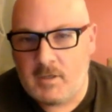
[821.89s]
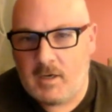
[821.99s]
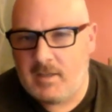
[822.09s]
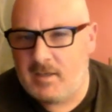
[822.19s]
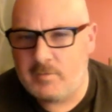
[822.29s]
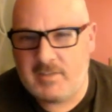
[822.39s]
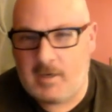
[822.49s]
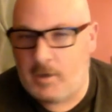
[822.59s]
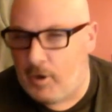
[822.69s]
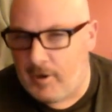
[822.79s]
I think it was like a
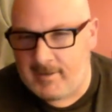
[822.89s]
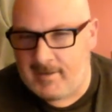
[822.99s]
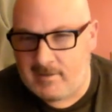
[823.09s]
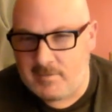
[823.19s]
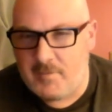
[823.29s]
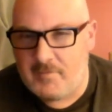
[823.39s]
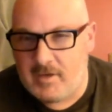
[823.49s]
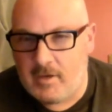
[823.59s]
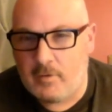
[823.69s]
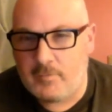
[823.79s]
card announcement
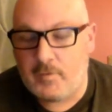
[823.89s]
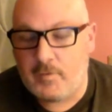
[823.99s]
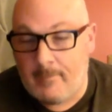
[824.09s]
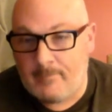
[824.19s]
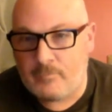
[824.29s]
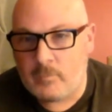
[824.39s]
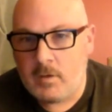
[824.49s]
video from